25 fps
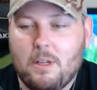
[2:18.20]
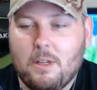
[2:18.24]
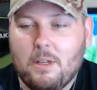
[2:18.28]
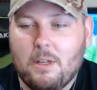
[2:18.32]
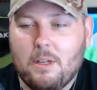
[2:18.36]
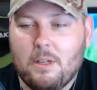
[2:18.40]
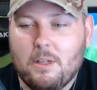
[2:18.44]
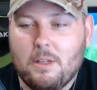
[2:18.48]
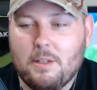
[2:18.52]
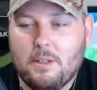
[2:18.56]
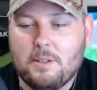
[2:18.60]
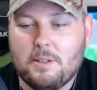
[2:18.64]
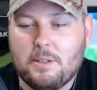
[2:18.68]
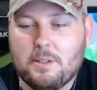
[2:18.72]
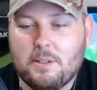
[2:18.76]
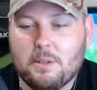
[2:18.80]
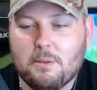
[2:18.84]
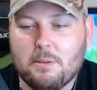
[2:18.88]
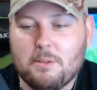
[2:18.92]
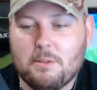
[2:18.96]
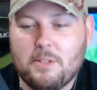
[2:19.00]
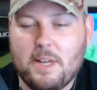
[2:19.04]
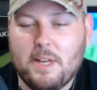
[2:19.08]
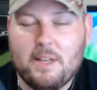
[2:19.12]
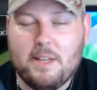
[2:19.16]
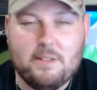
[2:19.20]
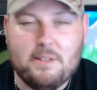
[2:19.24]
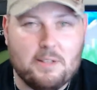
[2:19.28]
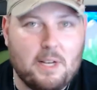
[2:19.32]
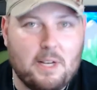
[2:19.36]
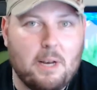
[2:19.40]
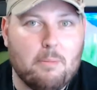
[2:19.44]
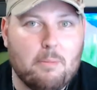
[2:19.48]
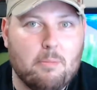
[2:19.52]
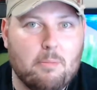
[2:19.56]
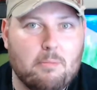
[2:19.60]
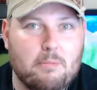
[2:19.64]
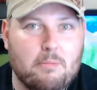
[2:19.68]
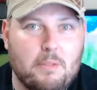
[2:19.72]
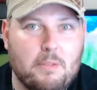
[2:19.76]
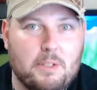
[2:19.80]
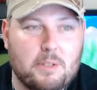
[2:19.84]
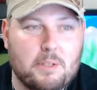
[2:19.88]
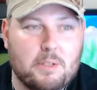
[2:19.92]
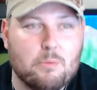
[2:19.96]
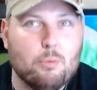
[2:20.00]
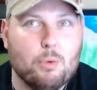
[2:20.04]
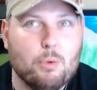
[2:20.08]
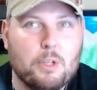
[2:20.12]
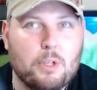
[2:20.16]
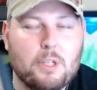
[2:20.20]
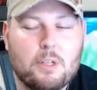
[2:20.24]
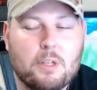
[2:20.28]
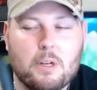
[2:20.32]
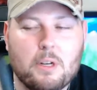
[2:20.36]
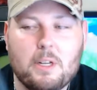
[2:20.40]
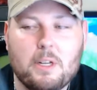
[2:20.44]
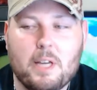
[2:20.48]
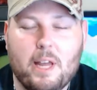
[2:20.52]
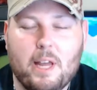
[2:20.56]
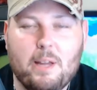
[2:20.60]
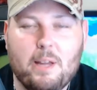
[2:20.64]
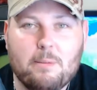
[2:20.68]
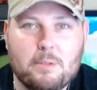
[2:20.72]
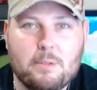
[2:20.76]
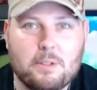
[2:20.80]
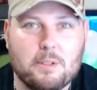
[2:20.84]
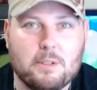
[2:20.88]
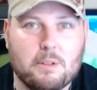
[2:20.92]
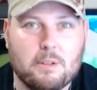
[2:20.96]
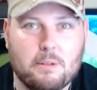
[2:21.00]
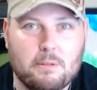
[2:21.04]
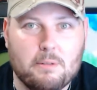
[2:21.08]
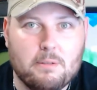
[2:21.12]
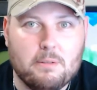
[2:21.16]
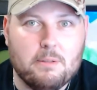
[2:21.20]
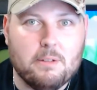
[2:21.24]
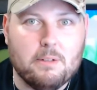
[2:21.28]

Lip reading: it still stands up. It's a really good game still.